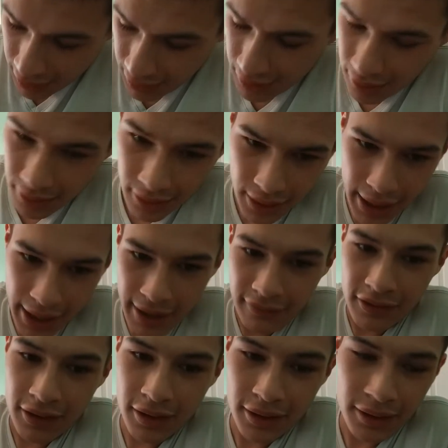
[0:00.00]
uh, I
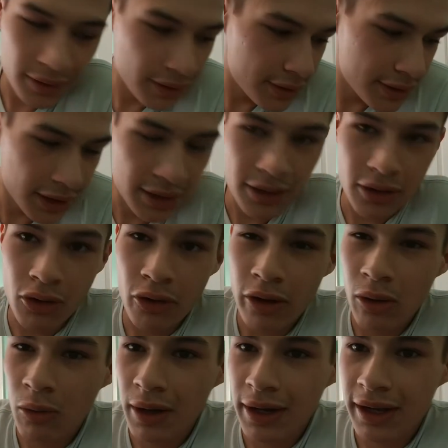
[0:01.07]
have the six
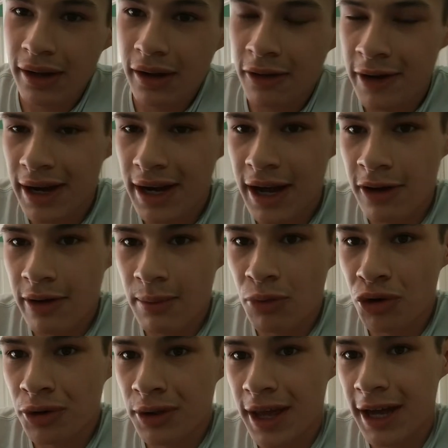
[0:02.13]
coil one in it right now I
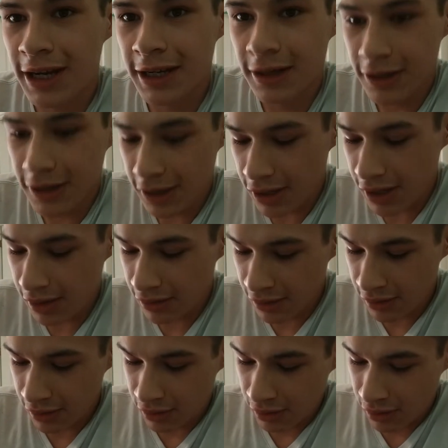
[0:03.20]
broke that in today
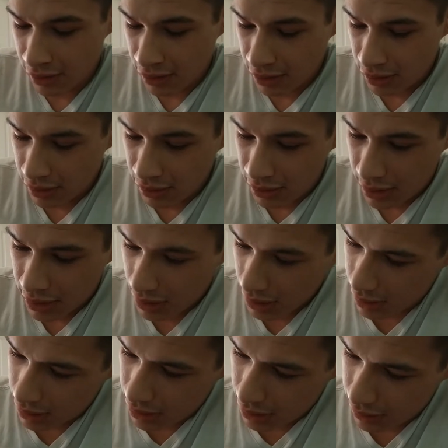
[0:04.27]

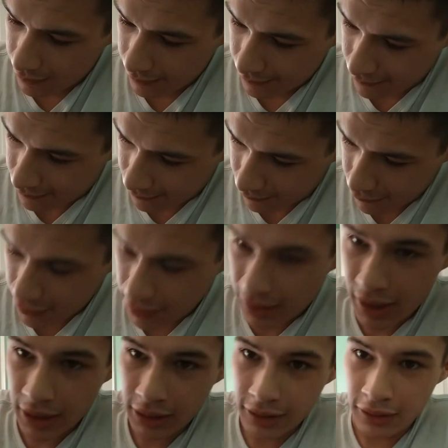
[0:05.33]
and then you
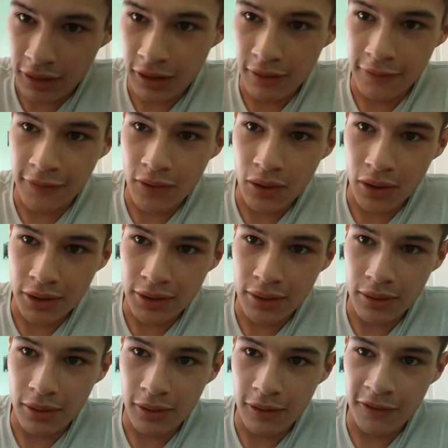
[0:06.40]
got the Q4
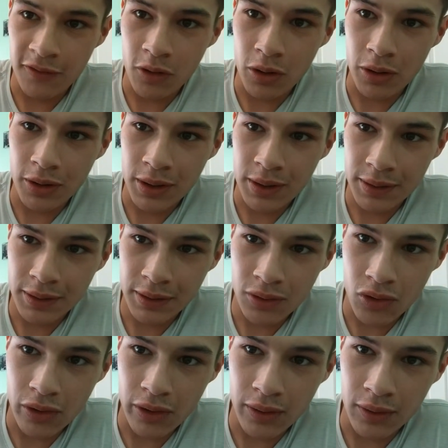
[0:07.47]
so the four
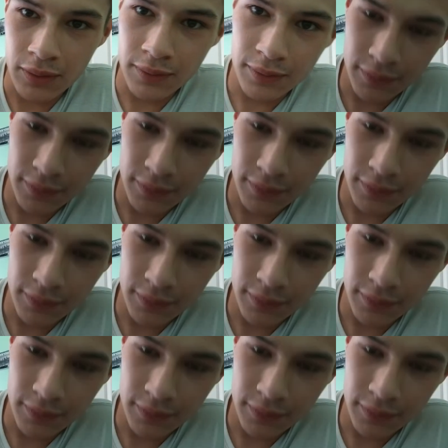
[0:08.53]
coil